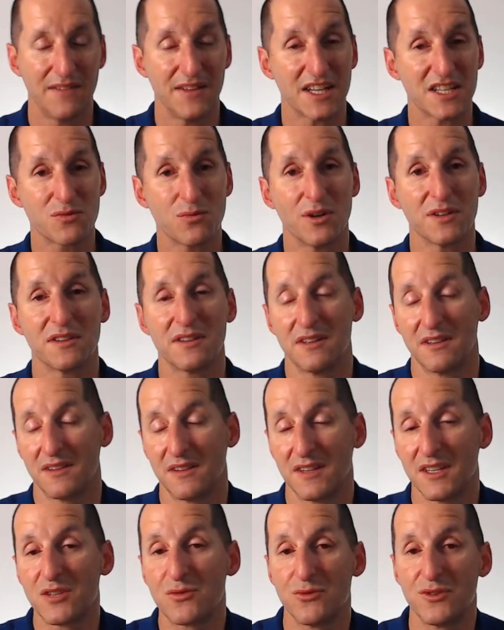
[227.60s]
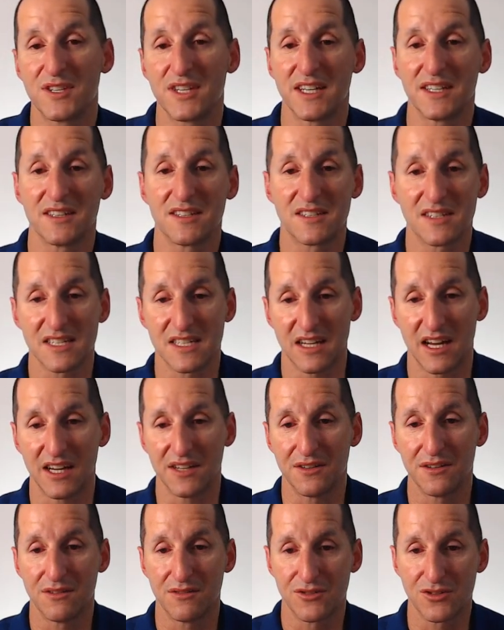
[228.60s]
And that's what this routine is
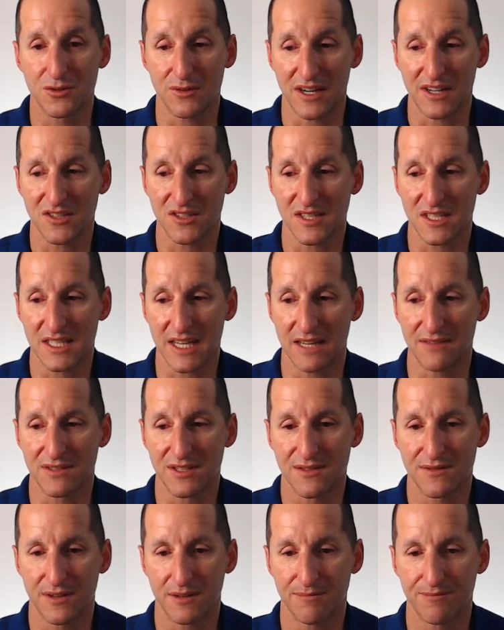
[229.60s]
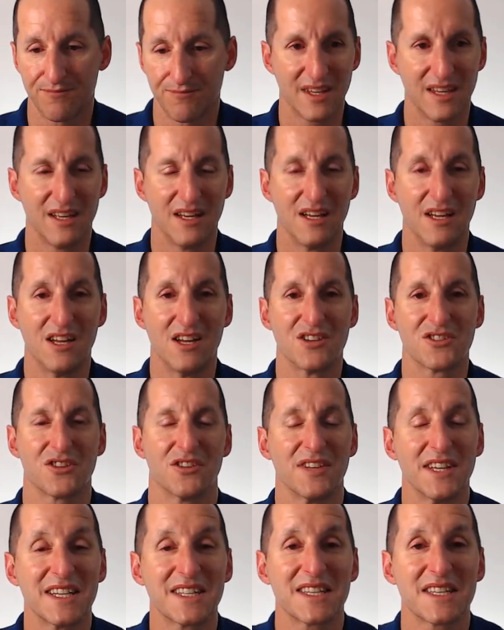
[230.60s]
designed to actually save us from.
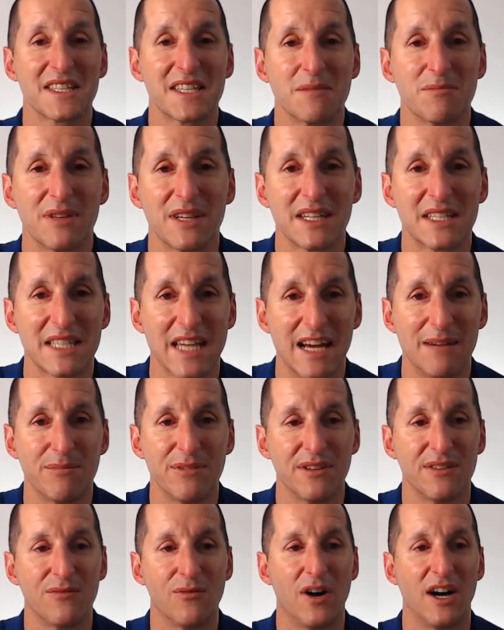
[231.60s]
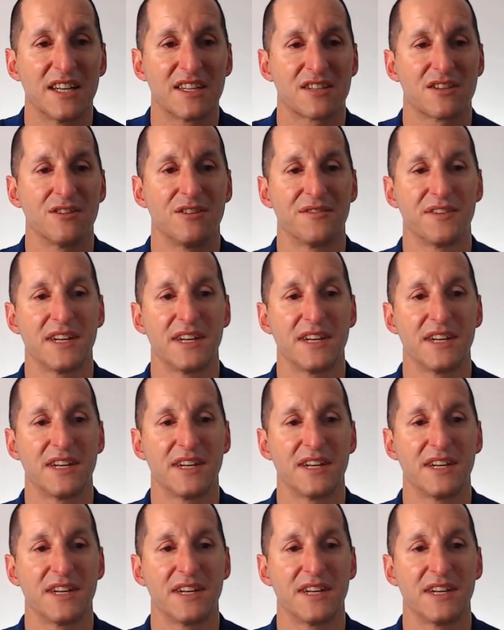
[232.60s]
So there's a simple example of why it's